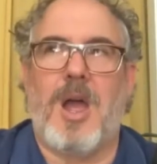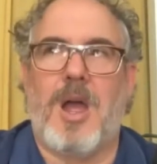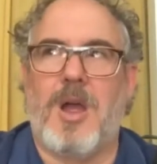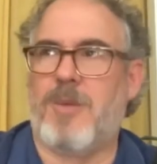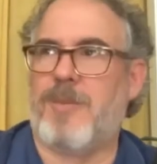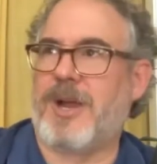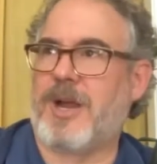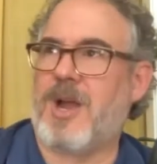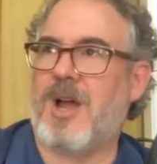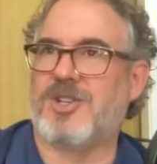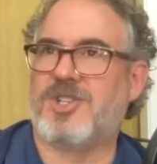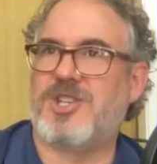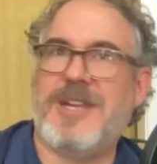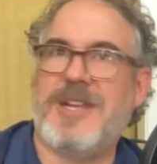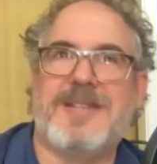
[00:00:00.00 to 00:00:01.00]
oh my
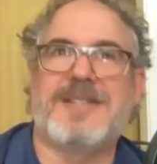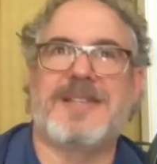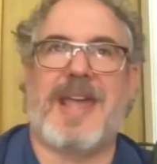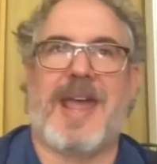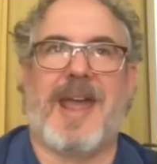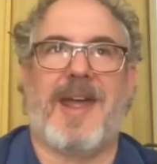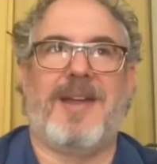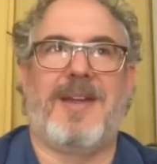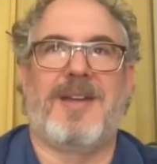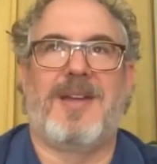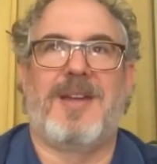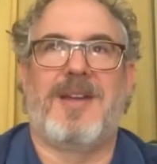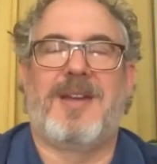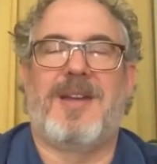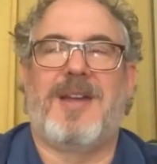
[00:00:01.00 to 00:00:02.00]
gosh, he is gay.
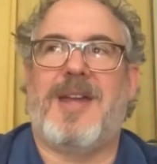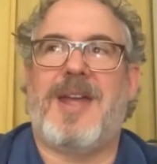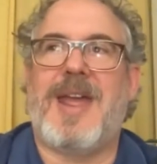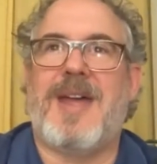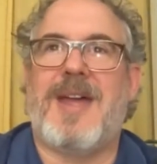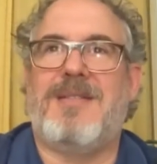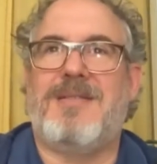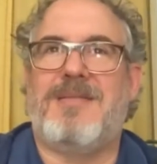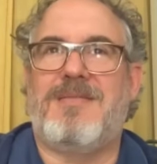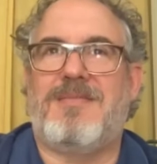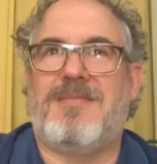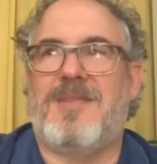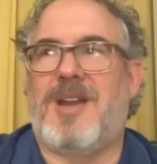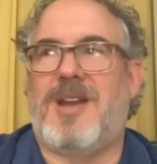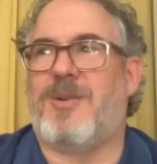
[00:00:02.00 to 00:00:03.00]
And
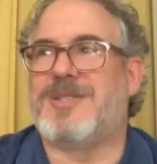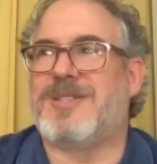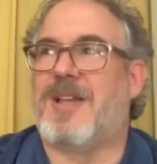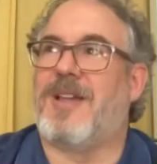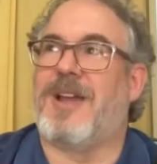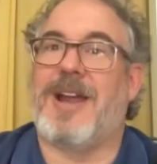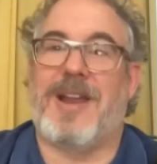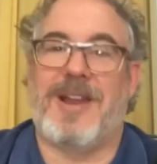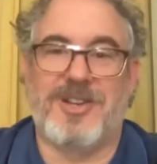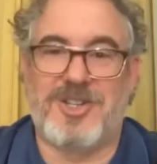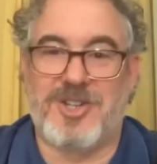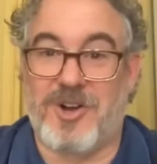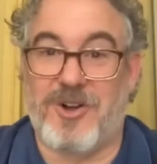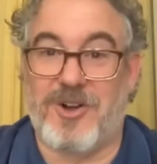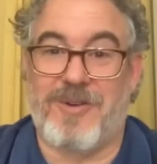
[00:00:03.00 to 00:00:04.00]
it's not like I can
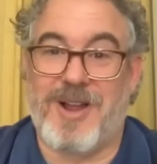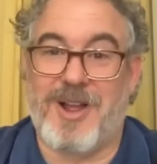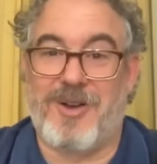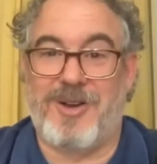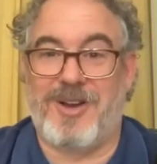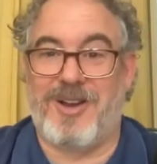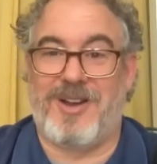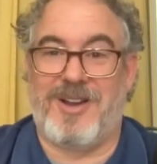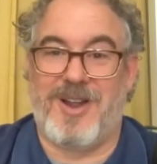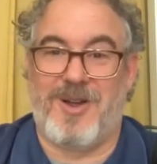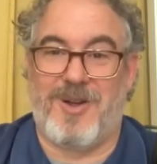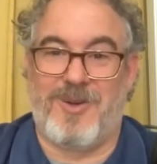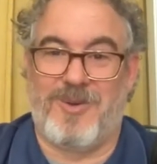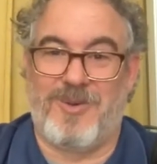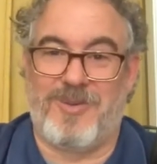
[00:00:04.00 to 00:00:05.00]
turn around and
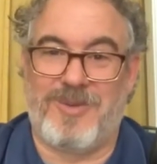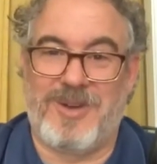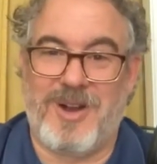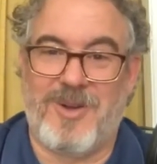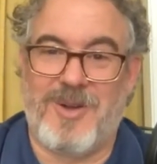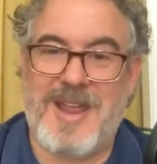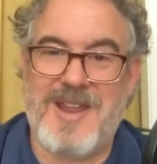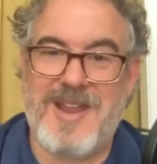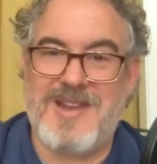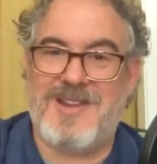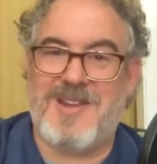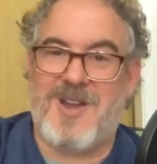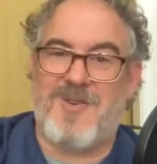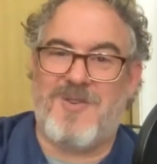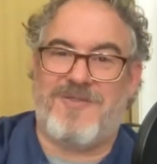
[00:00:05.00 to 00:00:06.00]
go, hey,
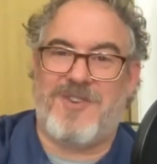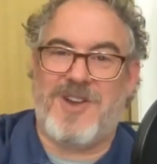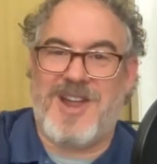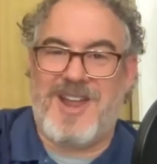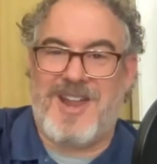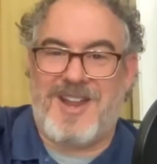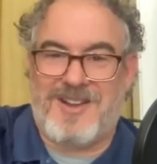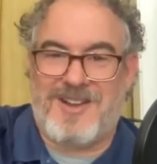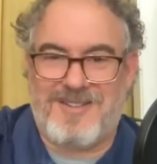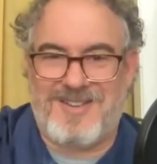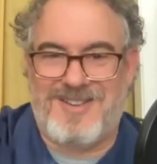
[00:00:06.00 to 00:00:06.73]
yo, Frank.